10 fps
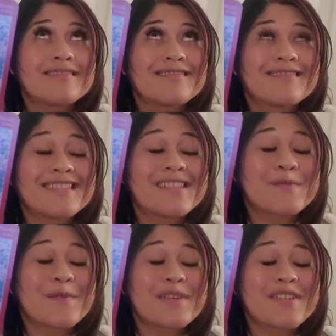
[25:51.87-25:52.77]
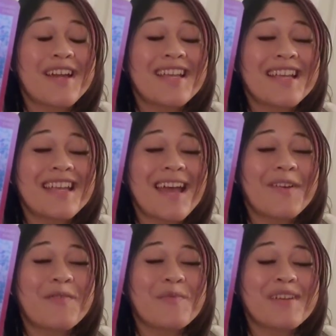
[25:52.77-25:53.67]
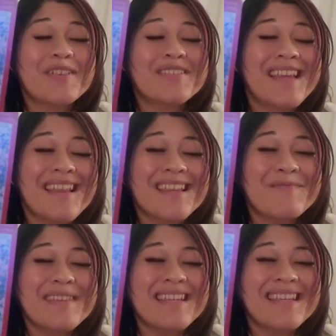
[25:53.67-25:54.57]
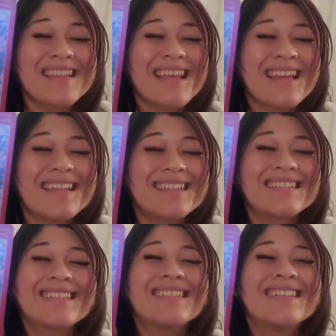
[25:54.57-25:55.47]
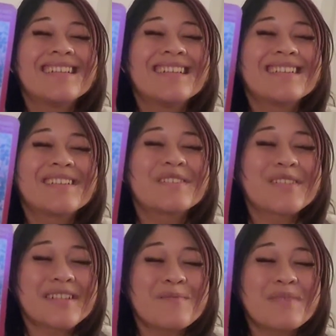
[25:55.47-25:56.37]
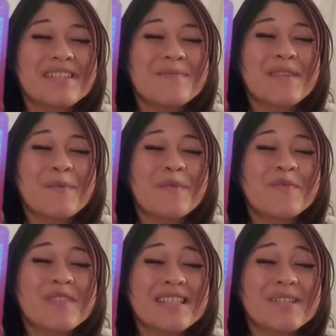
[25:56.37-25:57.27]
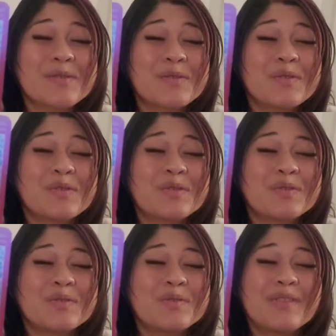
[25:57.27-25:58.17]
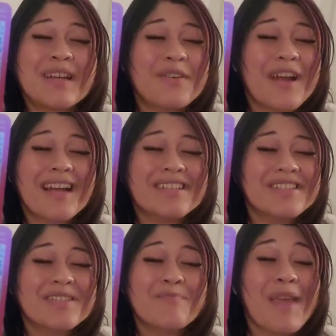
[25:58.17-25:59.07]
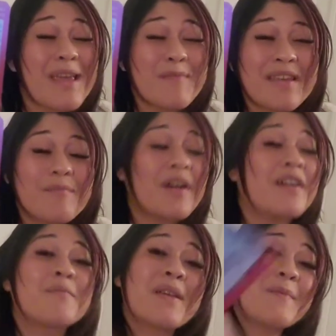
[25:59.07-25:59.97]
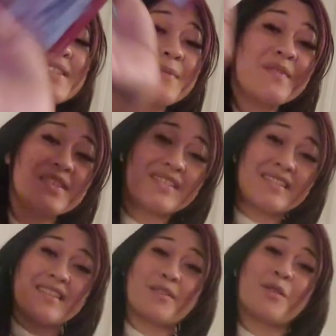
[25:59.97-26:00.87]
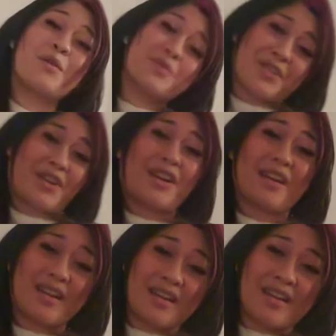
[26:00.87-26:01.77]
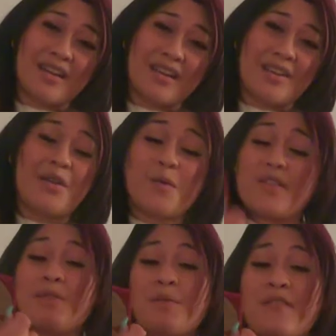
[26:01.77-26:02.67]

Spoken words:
this is what we're trying to get out of, but you're telling me that there's gonna be some type of physical interaction. Maybe some of us just need closure. You know, with the Three of